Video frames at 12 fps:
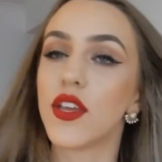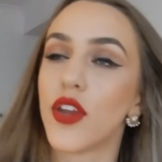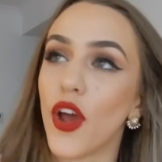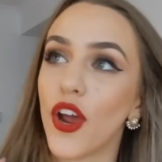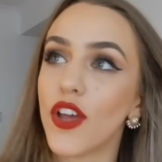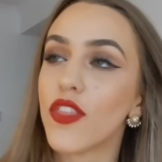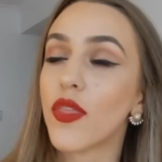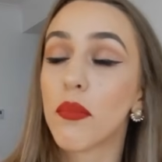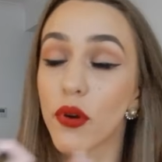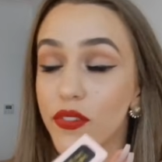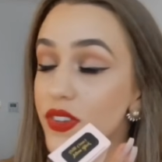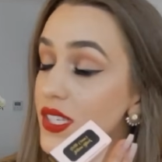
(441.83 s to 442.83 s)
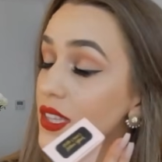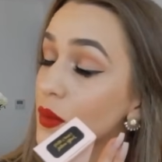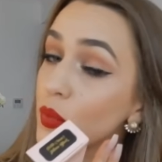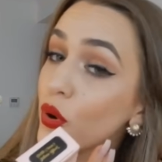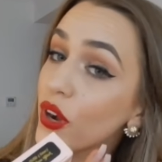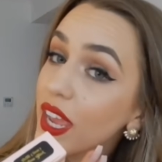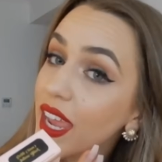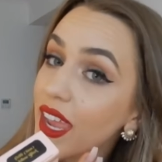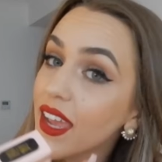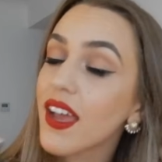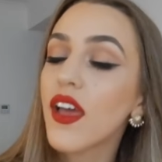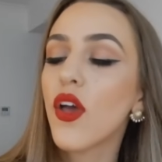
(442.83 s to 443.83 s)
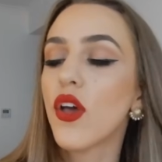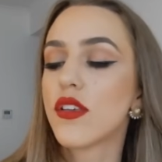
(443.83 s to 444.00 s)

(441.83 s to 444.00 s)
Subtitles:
You know, the proof is in the pudding.